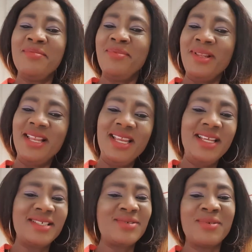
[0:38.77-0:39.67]

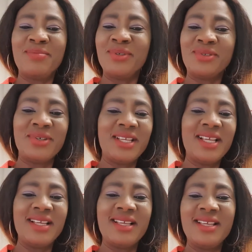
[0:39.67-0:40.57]
Please support your
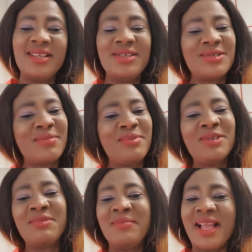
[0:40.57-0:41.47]
girl.
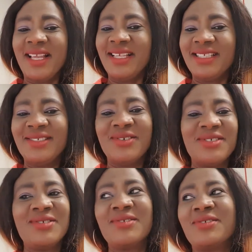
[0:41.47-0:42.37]
Support me by hitting on
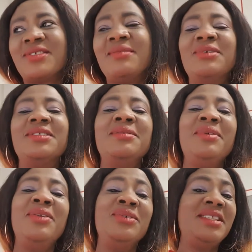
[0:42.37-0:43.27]
this subscribe button
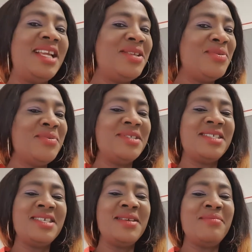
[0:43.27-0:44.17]
below. Then you will
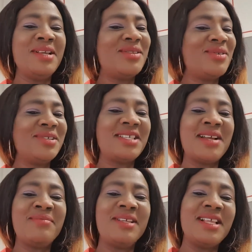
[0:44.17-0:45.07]
see a bell. Touch
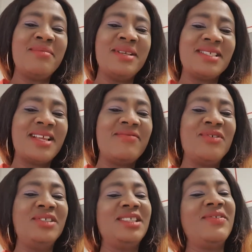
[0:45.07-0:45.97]
that bell stand
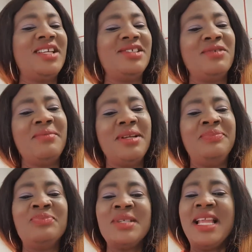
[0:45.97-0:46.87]
for notification bell.
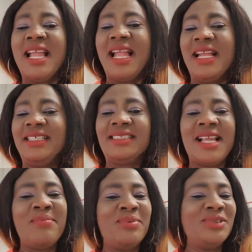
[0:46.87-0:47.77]

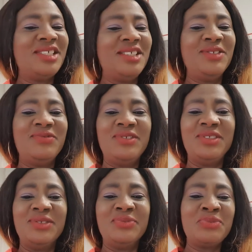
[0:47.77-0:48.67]
Anytime I post a new
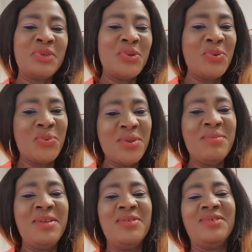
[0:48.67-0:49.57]
video, you will
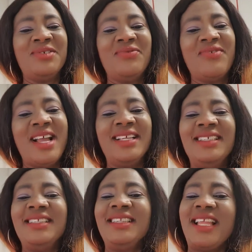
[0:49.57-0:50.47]
be notified.
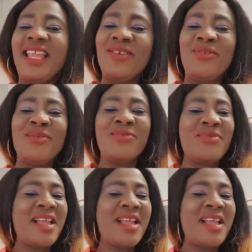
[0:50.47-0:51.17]
Thank you.